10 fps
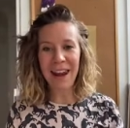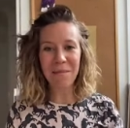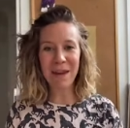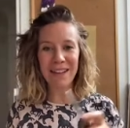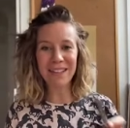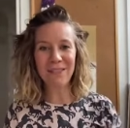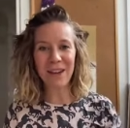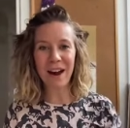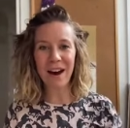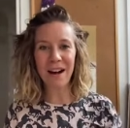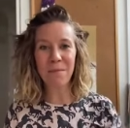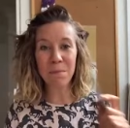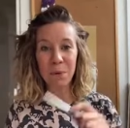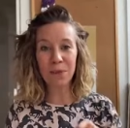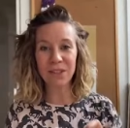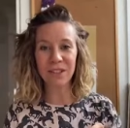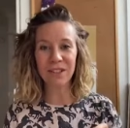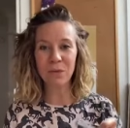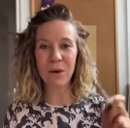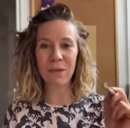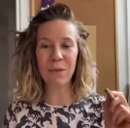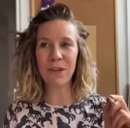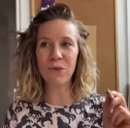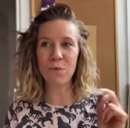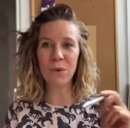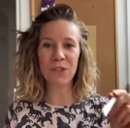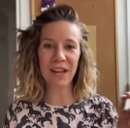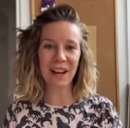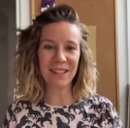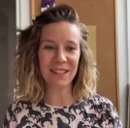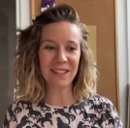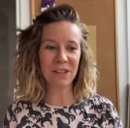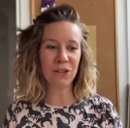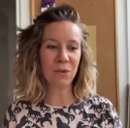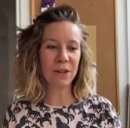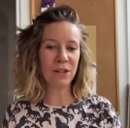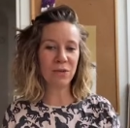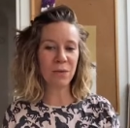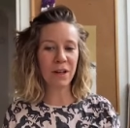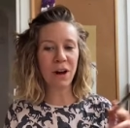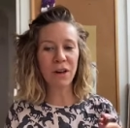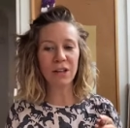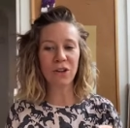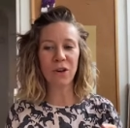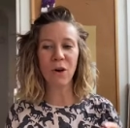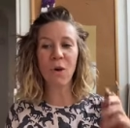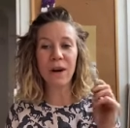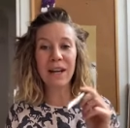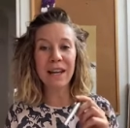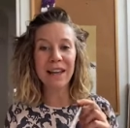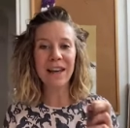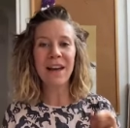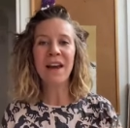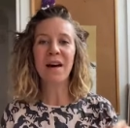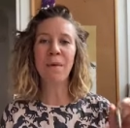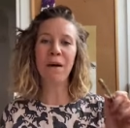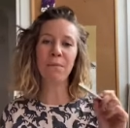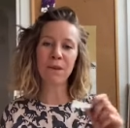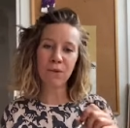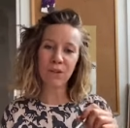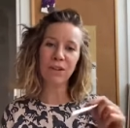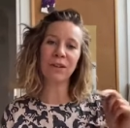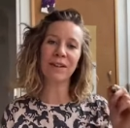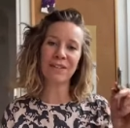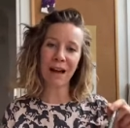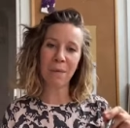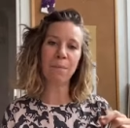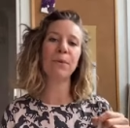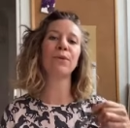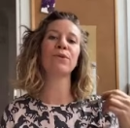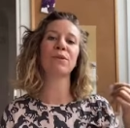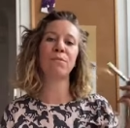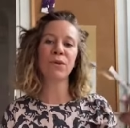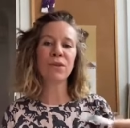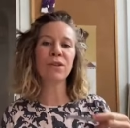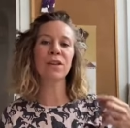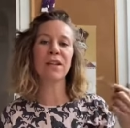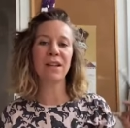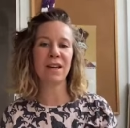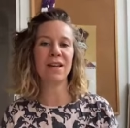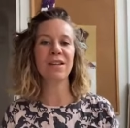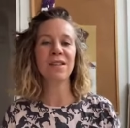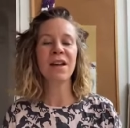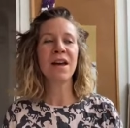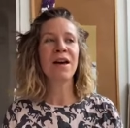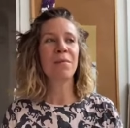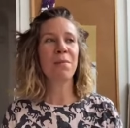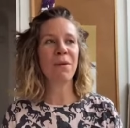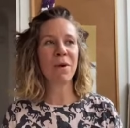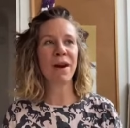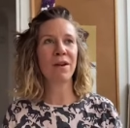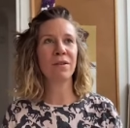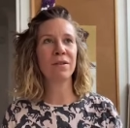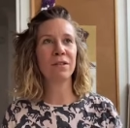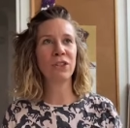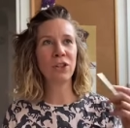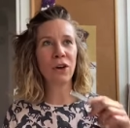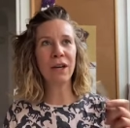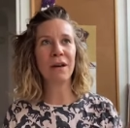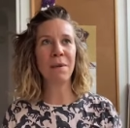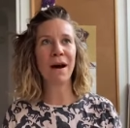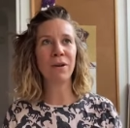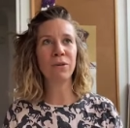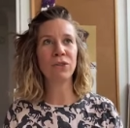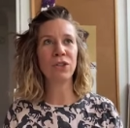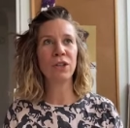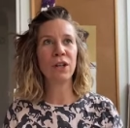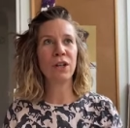elements that are important when we do music classes. So we're not going to talk only about musical examples and musical ideas, but we are talking about